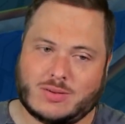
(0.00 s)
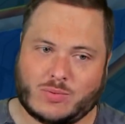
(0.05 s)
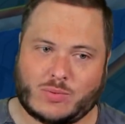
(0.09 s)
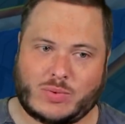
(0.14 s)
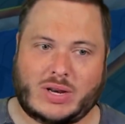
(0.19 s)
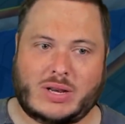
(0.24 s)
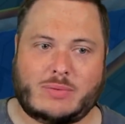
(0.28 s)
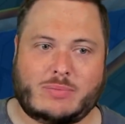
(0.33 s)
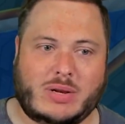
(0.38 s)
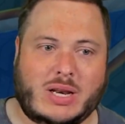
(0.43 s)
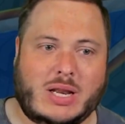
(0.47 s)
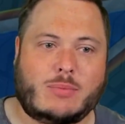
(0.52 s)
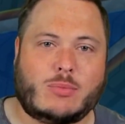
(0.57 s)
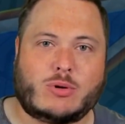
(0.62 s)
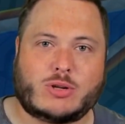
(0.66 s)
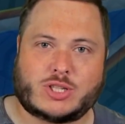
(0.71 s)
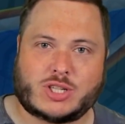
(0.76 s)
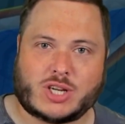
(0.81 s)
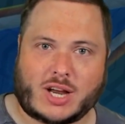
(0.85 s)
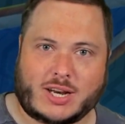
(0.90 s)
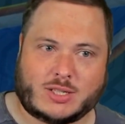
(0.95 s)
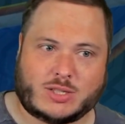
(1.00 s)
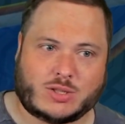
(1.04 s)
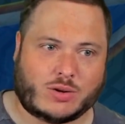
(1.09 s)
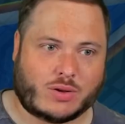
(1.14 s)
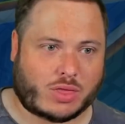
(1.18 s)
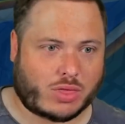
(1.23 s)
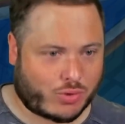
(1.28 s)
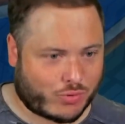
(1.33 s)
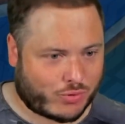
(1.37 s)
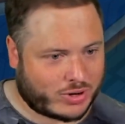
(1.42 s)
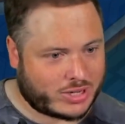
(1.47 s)
We need more shinies. We've got
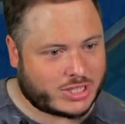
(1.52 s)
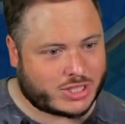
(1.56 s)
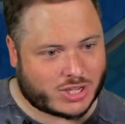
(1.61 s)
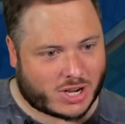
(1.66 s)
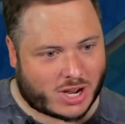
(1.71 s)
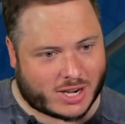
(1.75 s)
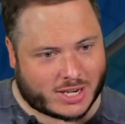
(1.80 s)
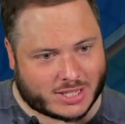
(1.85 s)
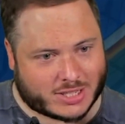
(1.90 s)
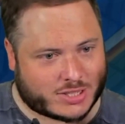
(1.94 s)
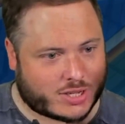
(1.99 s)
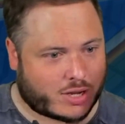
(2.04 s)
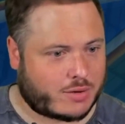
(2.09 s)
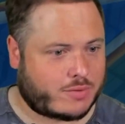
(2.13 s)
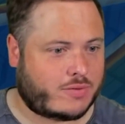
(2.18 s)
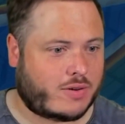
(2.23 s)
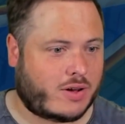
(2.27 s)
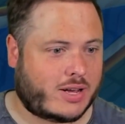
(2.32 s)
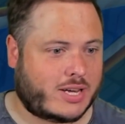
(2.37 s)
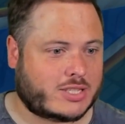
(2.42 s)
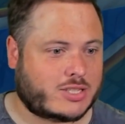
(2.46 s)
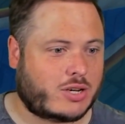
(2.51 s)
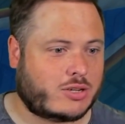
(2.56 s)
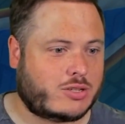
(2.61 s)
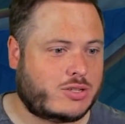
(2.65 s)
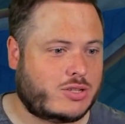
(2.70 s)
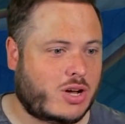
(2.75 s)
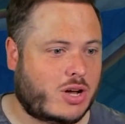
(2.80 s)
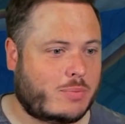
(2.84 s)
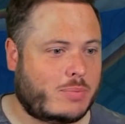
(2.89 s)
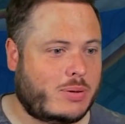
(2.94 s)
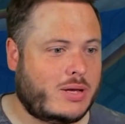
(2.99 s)
three shinies so far. Let's go
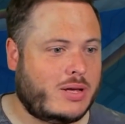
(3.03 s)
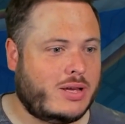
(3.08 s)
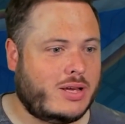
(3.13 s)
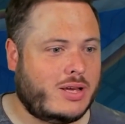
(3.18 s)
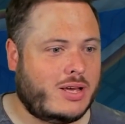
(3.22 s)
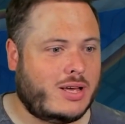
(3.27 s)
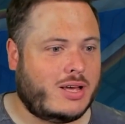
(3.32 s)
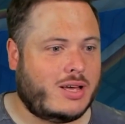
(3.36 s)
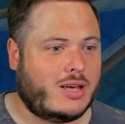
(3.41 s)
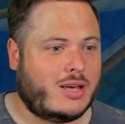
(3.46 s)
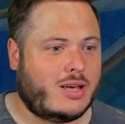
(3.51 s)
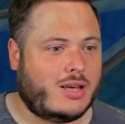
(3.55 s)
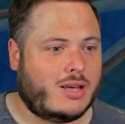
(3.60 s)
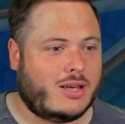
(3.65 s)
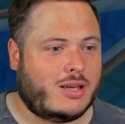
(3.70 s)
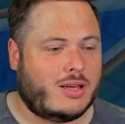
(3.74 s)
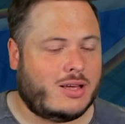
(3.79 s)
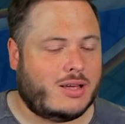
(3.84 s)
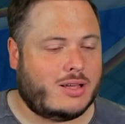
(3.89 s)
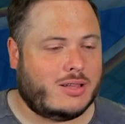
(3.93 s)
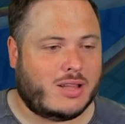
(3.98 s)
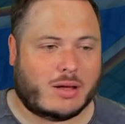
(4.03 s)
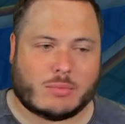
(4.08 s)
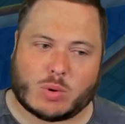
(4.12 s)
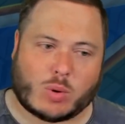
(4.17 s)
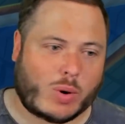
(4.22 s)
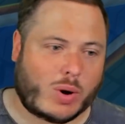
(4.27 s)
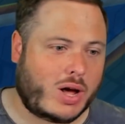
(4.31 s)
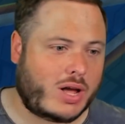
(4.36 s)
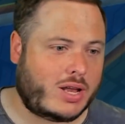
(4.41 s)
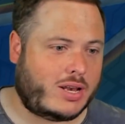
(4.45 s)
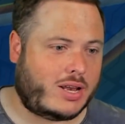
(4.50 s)
top number
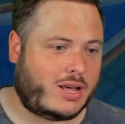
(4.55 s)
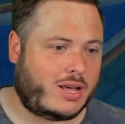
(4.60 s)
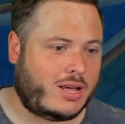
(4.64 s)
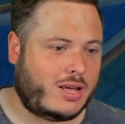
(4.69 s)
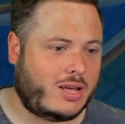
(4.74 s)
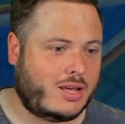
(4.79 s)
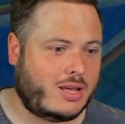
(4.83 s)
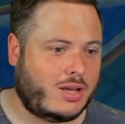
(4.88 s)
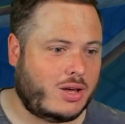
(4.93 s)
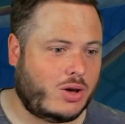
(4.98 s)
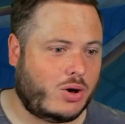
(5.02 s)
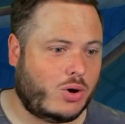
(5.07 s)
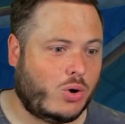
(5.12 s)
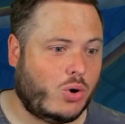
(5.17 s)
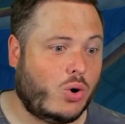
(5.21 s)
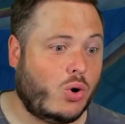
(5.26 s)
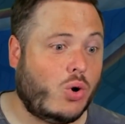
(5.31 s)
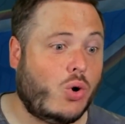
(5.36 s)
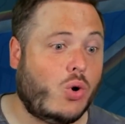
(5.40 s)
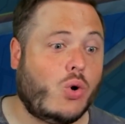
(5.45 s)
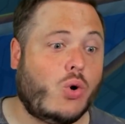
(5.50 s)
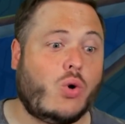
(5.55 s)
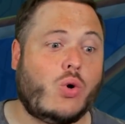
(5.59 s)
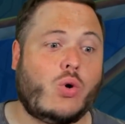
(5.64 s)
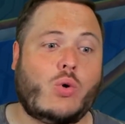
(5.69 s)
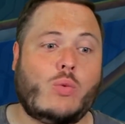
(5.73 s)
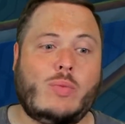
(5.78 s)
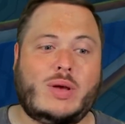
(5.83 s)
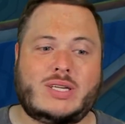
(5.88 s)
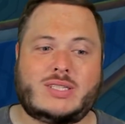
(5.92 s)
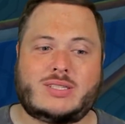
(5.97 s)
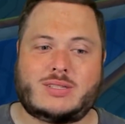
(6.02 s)
one. Oh,
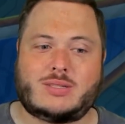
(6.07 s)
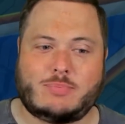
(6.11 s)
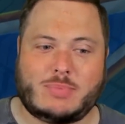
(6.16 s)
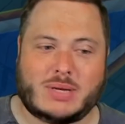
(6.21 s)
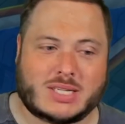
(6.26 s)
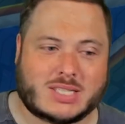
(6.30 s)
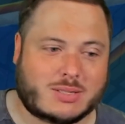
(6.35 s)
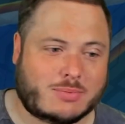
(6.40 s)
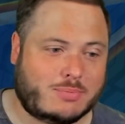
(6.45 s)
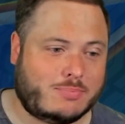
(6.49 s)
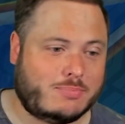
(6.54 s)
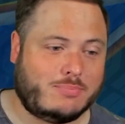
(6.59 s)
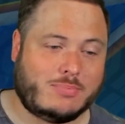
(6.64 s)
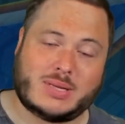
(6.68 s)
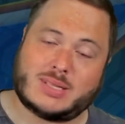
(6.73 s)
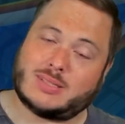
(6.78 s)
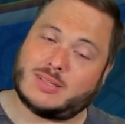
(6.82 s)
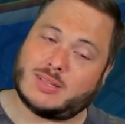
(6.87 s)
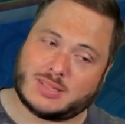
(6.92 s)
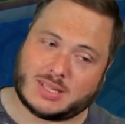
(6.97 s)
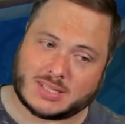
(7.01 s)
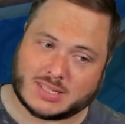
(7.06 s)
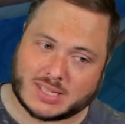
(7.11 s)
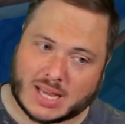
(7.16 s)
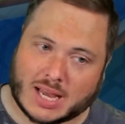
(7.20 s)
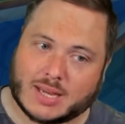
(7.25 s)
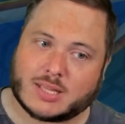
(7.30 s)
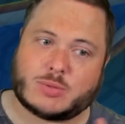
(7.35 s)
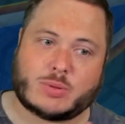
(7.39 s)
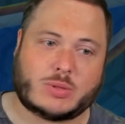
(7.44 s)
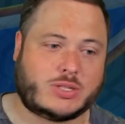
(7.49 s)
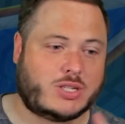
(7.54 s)
missed the
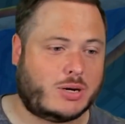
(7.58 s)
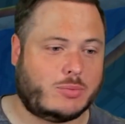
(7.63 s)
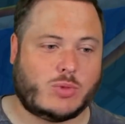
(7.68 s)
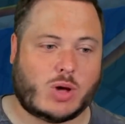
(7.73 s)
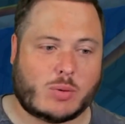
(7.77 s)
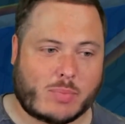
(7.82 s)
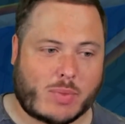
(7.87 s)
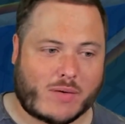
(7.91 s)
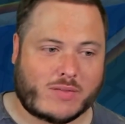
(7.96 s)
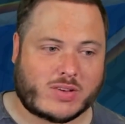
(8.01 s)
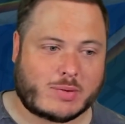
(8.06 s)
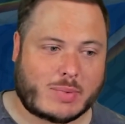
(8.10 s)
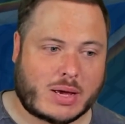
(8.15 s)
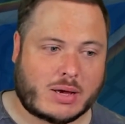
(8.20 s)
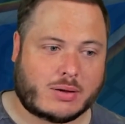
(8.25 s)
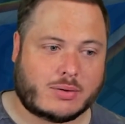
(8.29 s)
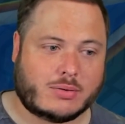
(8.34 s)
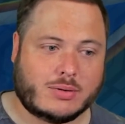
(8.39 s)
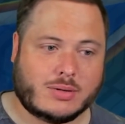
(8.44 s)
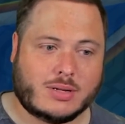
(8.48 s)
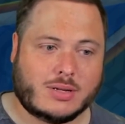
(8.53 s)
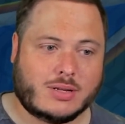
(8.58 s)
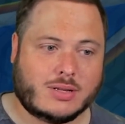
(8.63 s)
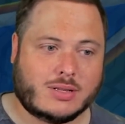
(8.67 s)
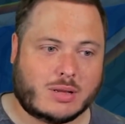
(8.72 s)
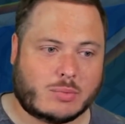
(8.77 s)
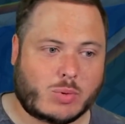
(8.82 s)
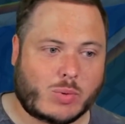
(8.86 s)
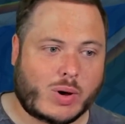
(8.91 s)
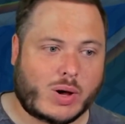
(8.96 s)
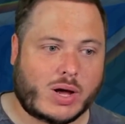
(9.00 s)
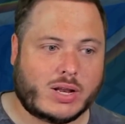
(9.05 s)
zigzags, which I'm not bothered about.
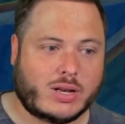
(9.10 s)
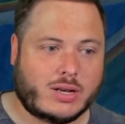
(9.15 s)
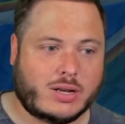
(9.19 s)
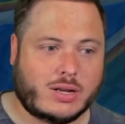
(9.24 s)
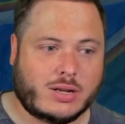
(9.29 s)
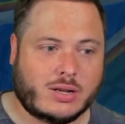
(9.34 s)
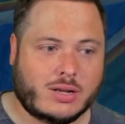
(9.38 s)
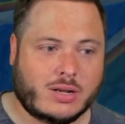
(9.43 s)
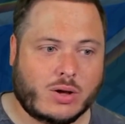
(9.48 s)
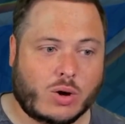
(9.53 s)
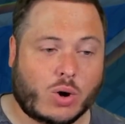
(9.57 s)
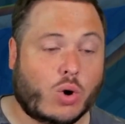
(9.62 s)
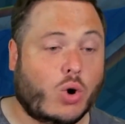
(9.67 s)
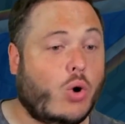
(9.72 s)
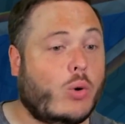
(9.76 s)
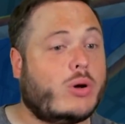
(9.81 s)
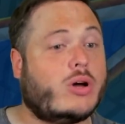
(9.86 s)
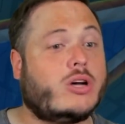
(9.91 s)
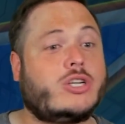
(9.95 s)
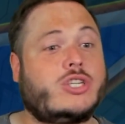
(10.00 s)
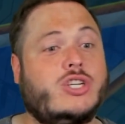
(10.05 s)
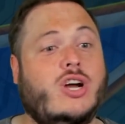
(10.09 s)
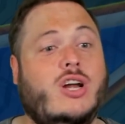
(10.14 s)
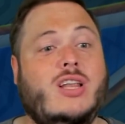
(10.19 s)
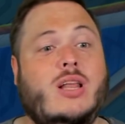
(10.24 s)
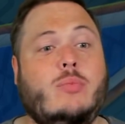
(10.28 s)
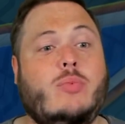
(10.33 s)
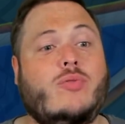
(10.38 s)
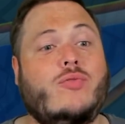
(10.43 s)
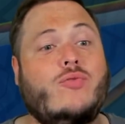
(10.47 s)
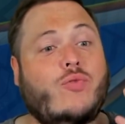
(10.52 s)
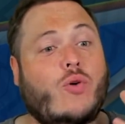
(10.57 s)
Number one. Oh, we got a shiny.
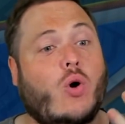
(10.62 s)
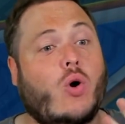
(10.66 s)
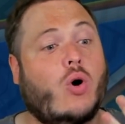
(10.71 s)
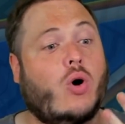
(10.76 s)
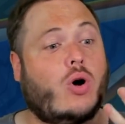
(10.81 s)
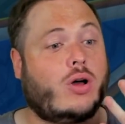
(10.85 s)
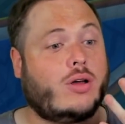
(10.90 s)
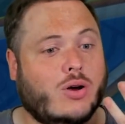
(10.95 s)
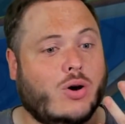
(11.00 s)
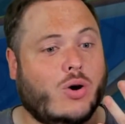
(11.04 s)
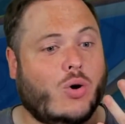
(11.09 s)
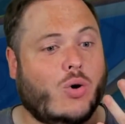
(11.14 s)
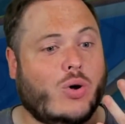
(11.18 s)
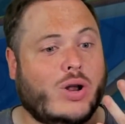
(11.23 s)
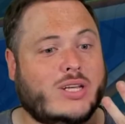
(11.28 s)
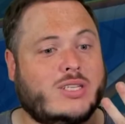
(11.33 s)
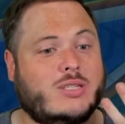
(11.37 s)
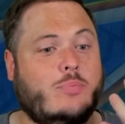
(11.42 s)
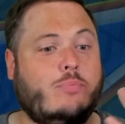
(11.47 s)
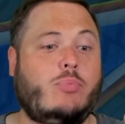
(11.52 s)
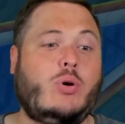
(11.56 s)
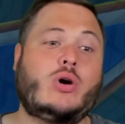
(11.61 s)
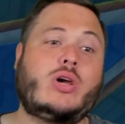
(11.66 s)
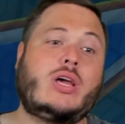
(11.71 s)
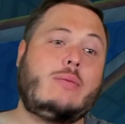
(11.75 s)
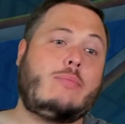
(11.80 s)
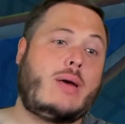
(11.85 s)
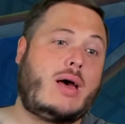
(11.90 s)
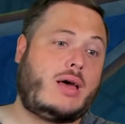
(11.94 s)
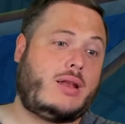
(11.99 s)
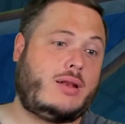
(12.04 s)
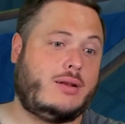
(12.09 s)
Number four. Oh, that's a
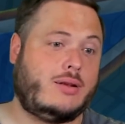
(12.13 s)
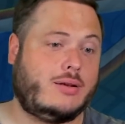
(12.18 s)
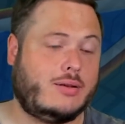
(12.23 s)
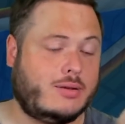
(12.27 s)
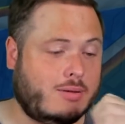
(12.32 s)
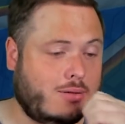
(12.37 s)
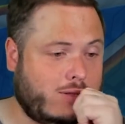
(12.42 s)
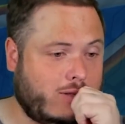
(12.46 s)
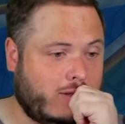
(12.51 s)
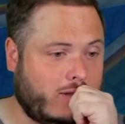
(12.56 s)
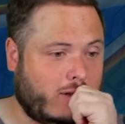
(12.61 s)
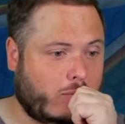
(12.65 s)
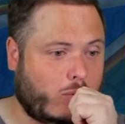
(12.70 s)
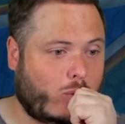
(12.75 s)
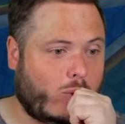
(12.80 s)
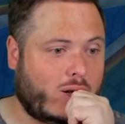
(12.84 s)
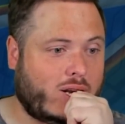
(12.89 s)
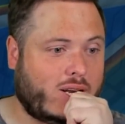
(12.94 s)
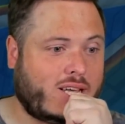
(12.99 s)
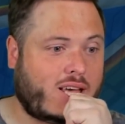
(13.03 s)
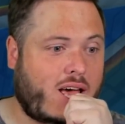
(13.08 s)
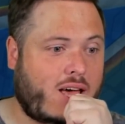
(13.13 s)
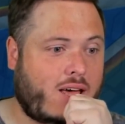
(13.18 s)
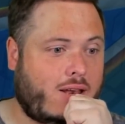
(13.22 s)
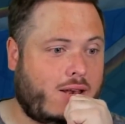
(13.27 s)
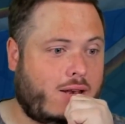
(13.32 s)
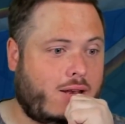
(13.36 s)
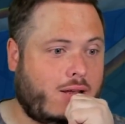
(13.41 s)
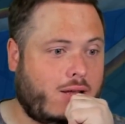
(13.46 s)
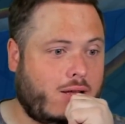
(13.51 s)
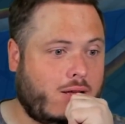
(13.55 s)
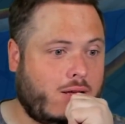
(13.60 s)
boogeyman. Number one again.